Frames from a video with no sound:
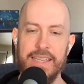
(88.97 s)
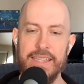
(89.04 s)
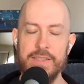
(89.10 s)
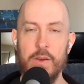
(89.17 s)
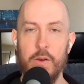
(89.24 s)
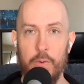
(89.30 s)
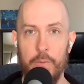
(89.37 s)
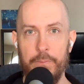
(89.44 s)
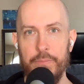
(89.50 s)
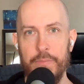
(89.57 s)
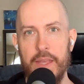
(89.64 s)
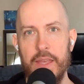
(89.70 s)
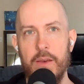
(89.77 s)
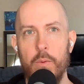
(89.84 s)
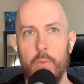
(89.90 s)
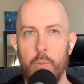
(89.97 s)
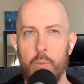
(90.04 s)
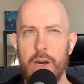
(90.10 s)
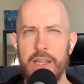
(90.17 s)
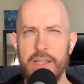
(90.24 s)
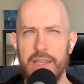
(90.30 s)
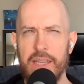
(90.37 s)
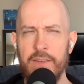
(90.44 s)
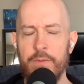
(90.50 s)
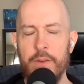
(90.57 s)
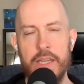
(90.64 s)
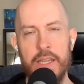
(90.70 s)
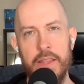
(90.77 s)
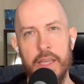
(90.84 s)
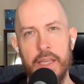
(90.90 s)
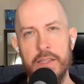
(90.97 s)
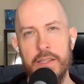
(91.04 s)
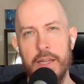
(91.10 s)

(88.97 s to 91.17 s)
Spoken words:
So what, if anything,